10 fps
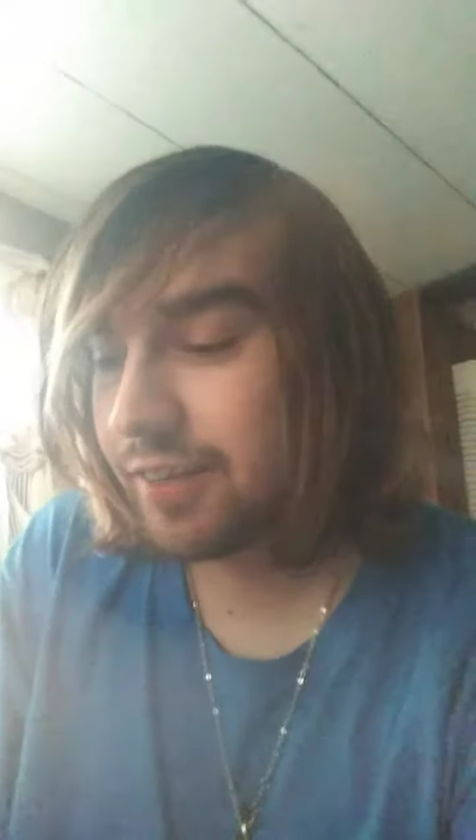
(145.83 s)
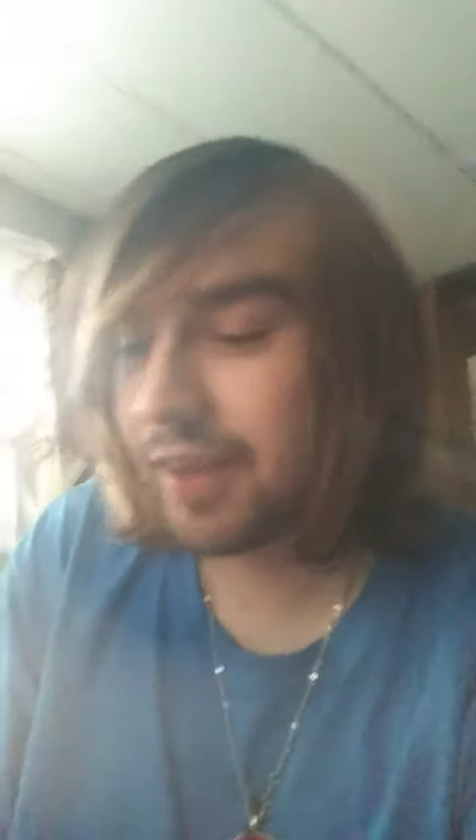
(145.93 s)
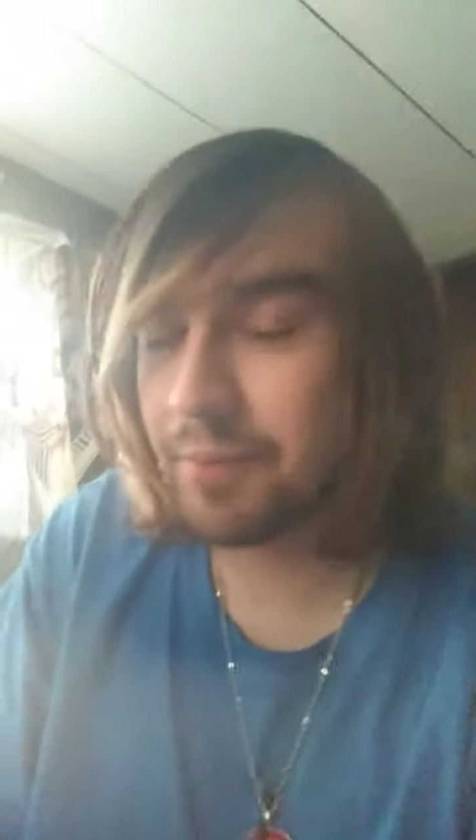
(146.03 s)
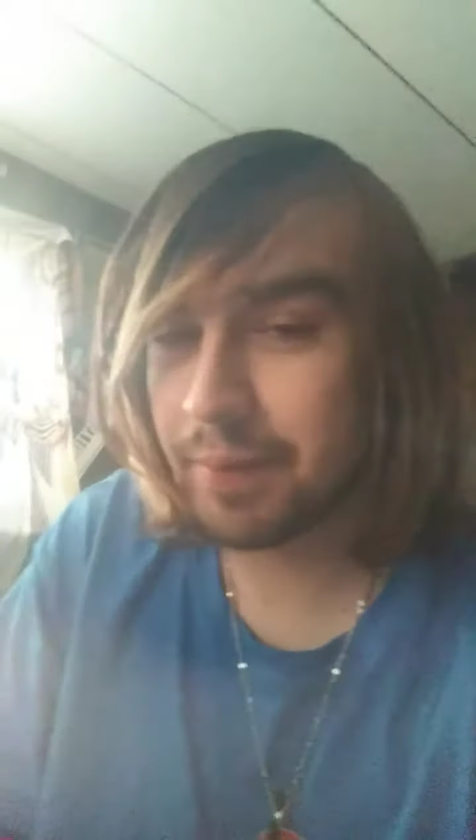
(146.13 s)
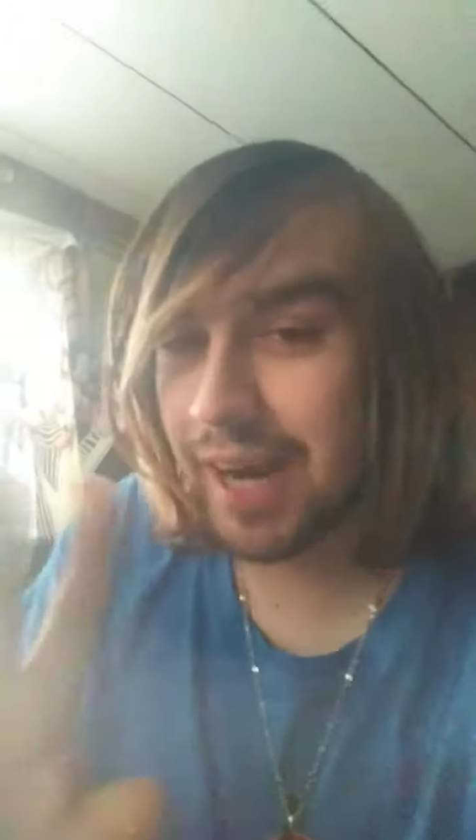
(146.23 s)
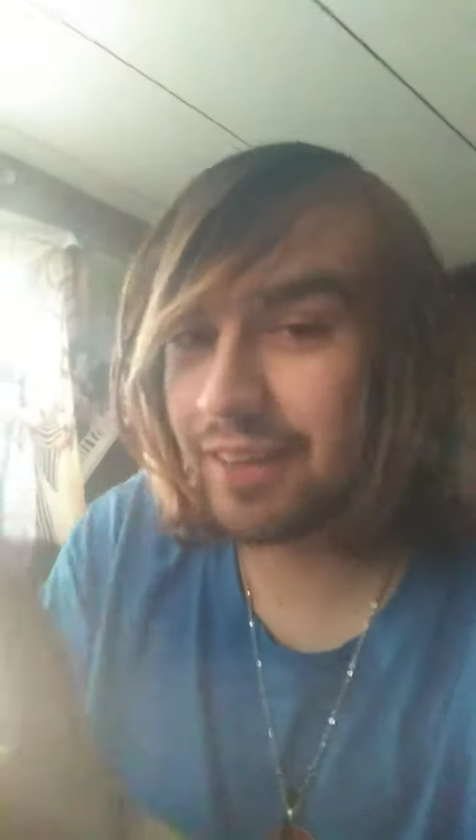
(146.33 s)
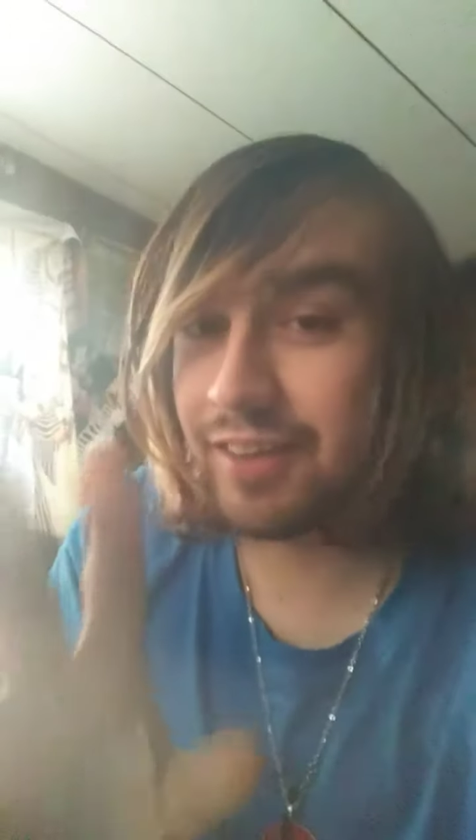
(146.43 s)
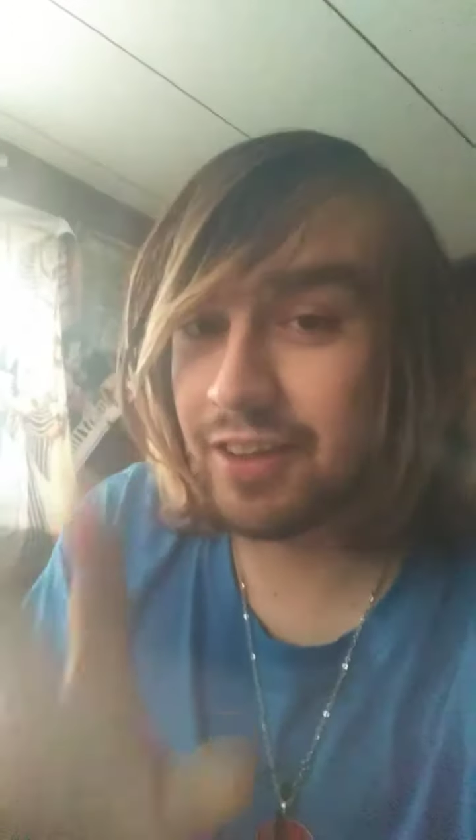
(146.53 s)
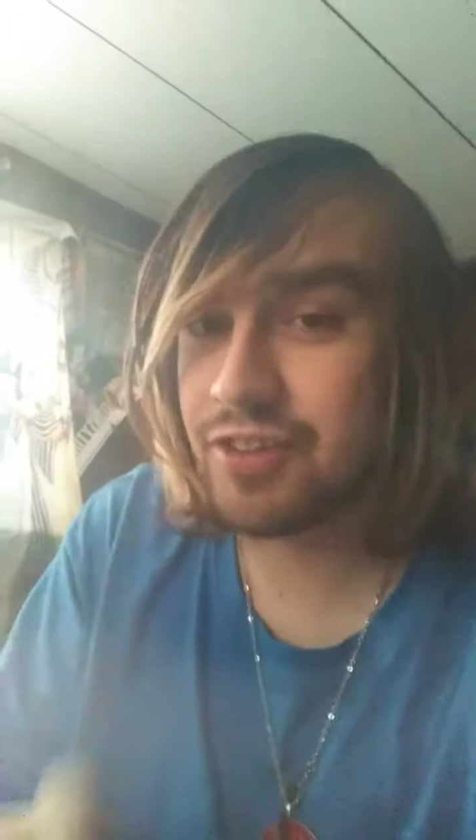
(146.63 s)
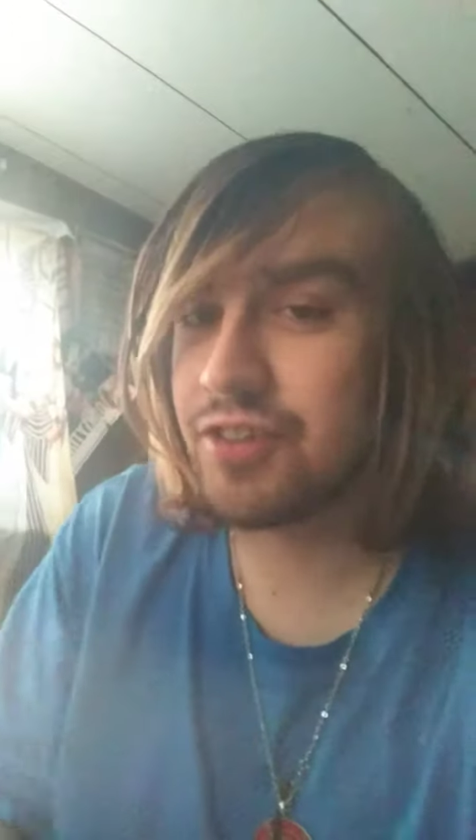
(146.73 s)
they
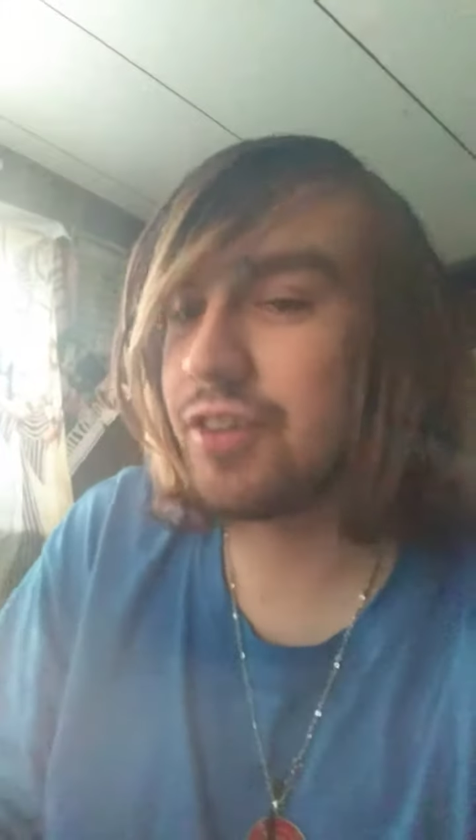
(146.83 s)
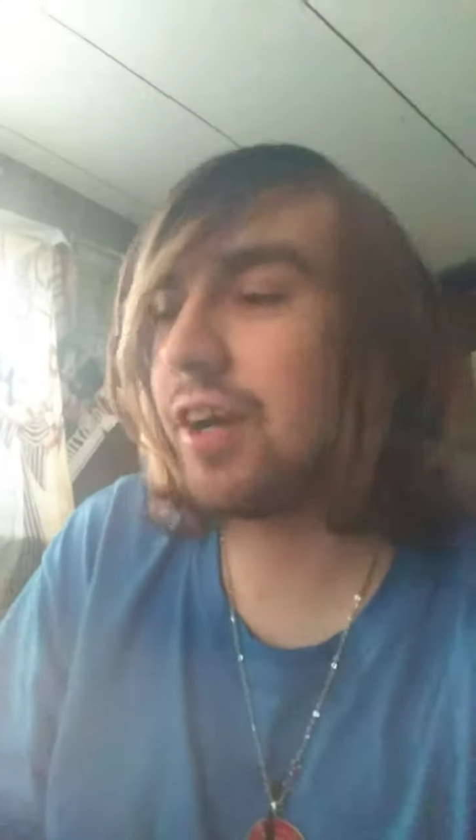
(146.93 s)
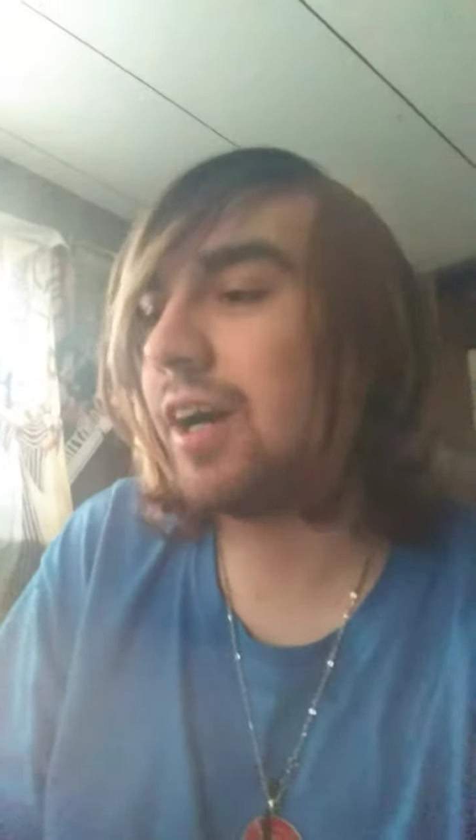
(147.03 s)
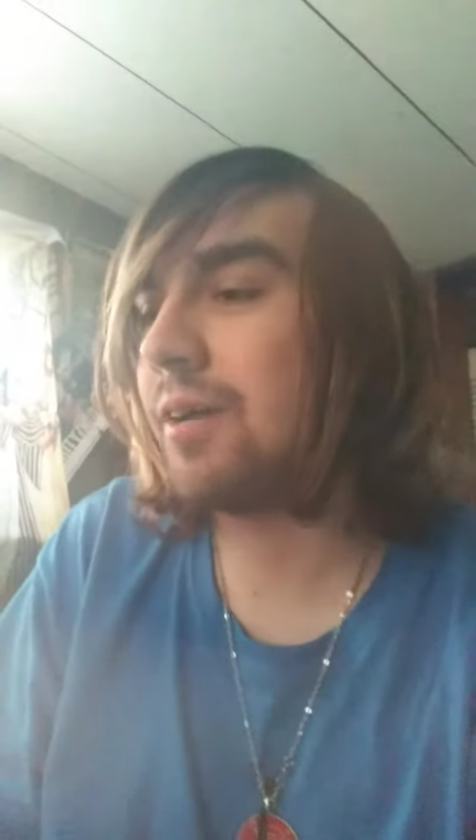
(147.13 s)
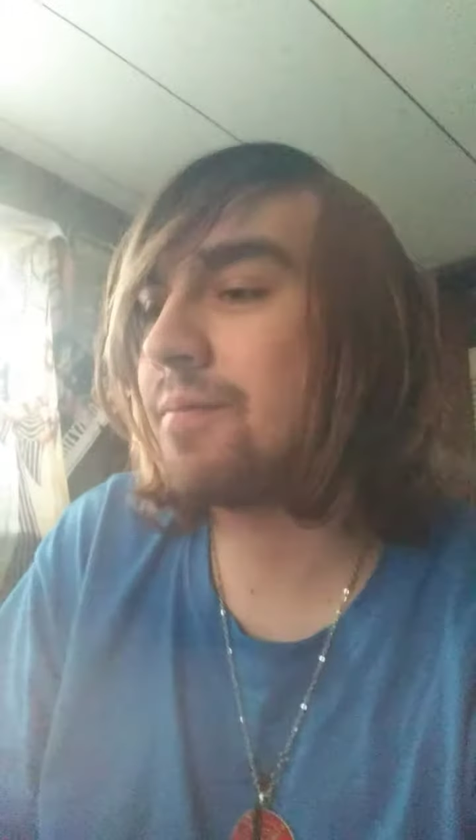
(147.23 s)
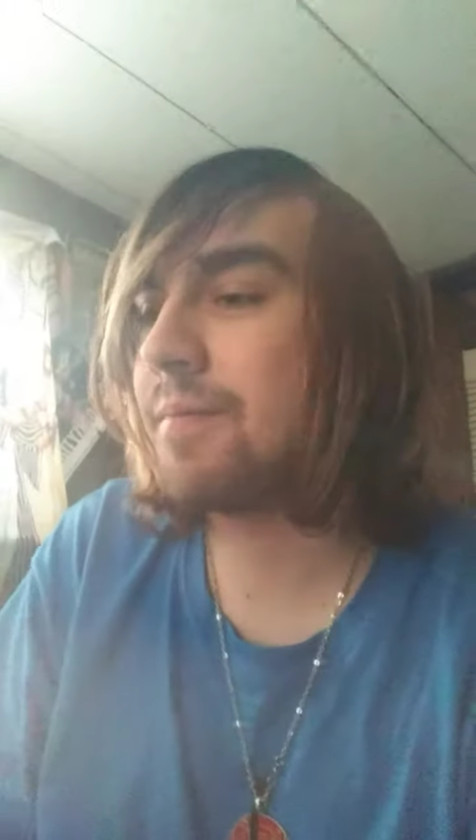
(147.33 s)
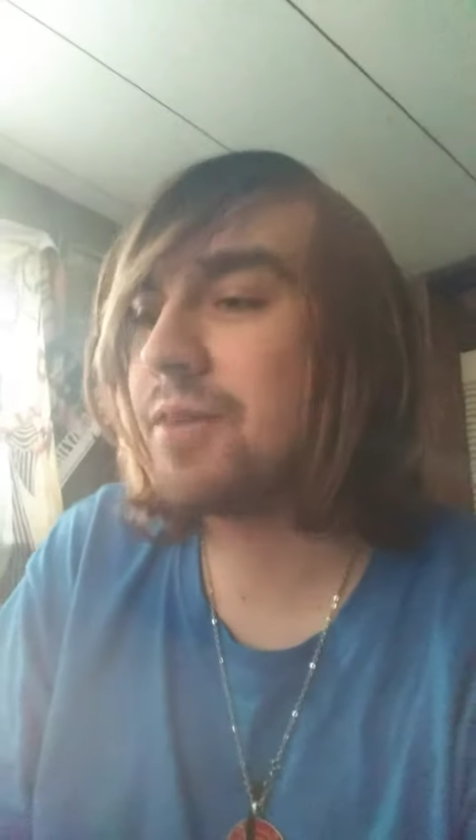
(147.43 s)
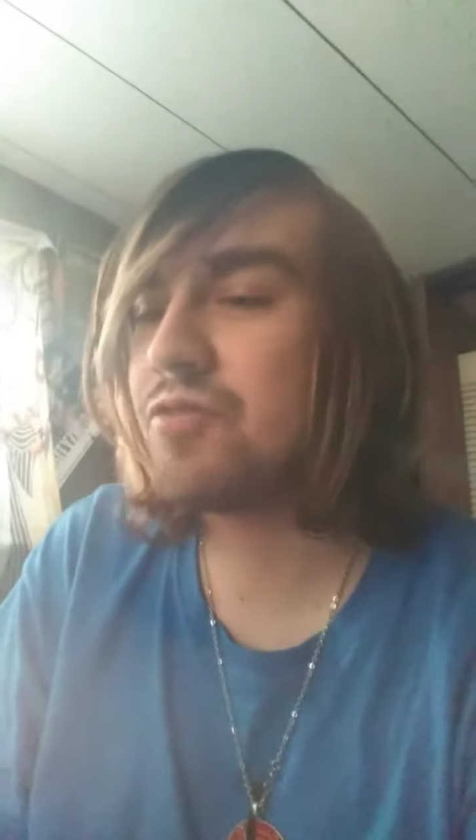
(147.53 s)
practice a